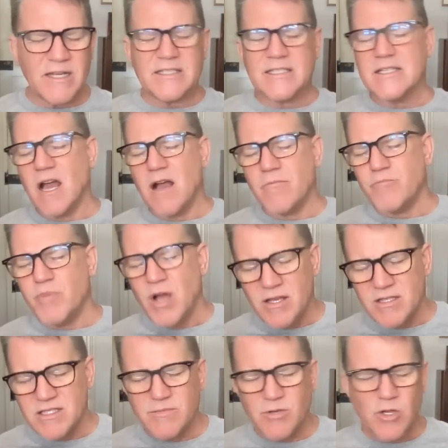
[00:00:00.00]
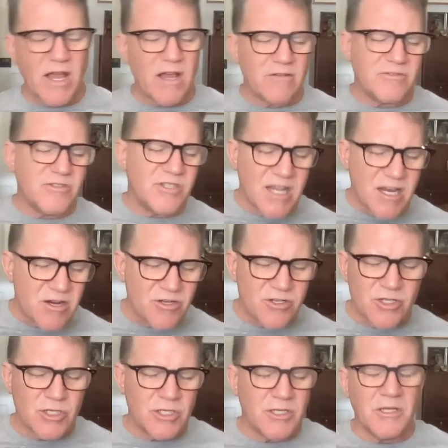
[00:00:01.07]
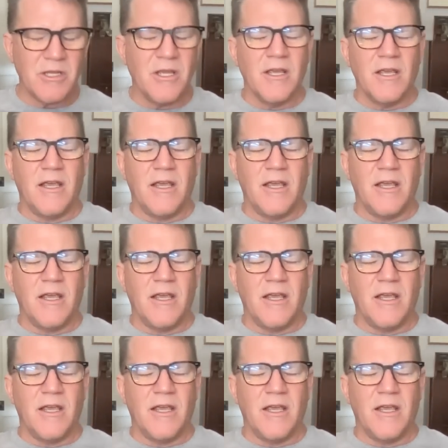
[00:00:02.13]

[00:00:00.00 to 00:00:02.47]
It's not possible. How dare she?